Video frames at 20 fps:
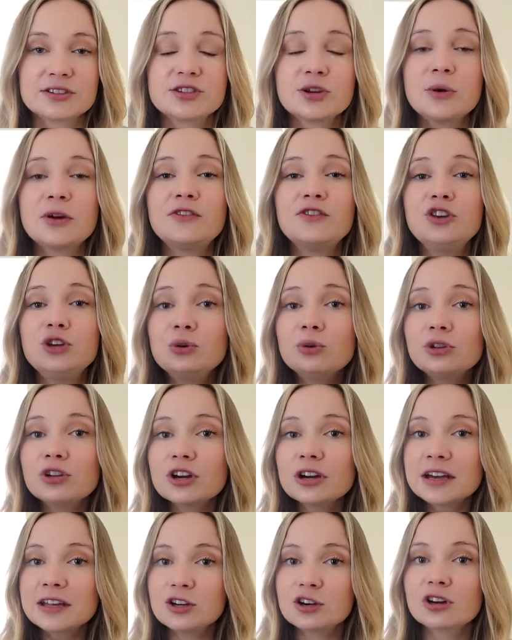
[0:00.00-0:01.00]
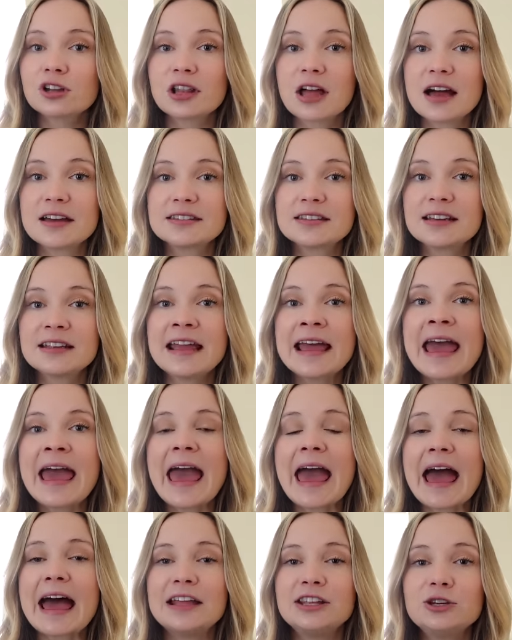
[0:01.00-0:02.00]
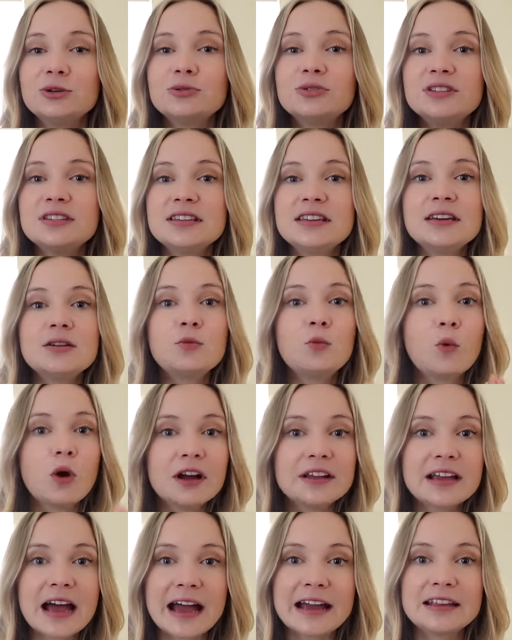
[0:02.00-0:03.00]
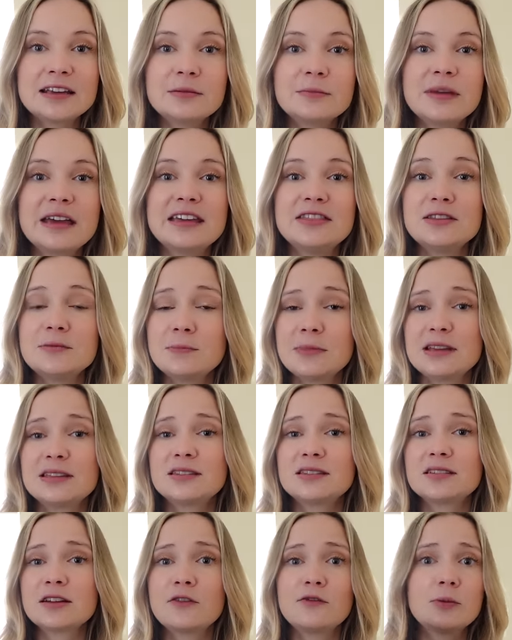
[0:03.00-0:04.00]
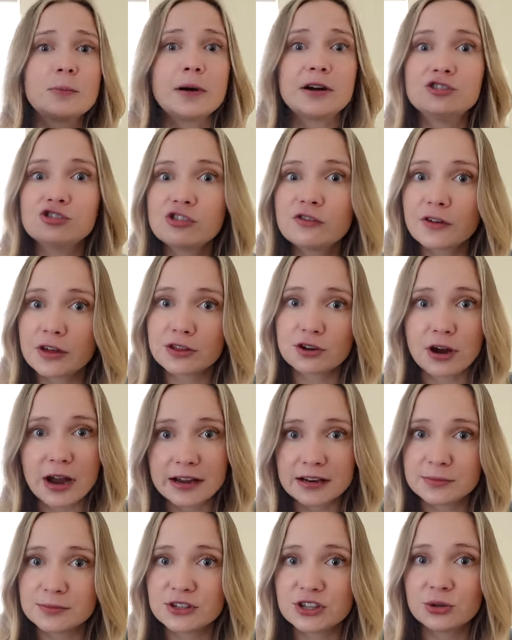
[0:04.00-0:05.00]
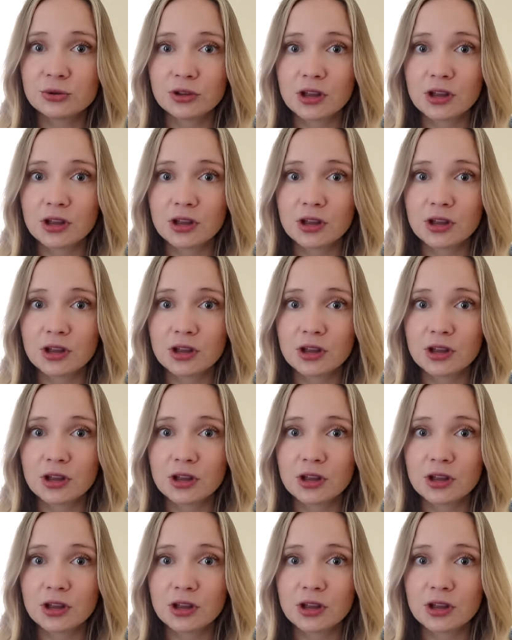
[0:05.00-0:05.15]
So if you look in your closet and you see one item in the midst of a bunch of other items you